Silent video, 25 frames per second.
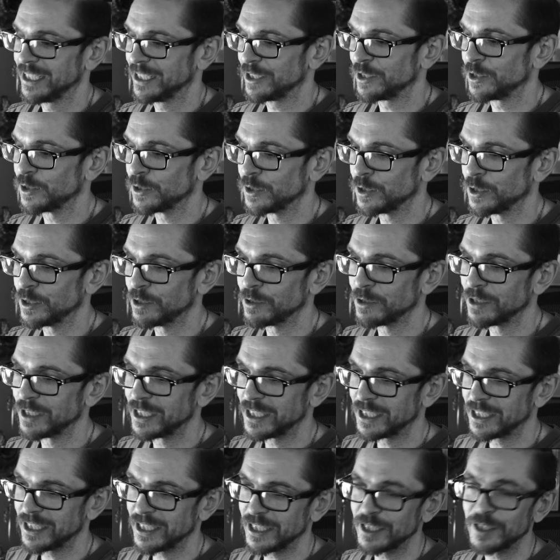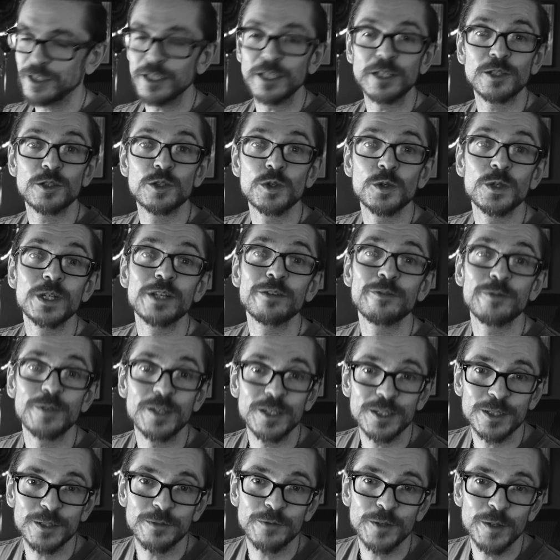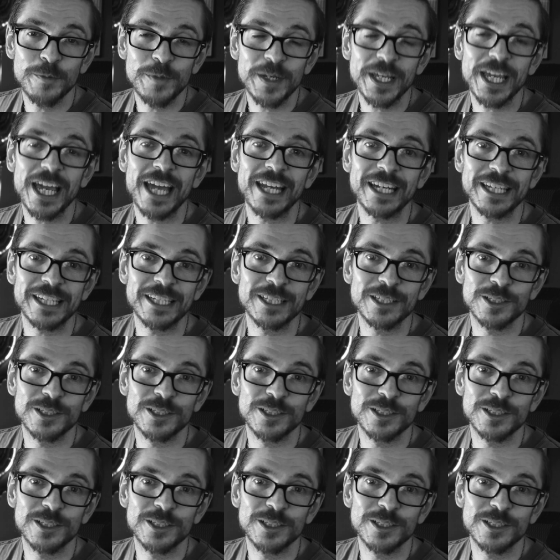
And the intuitiveness of your mechanic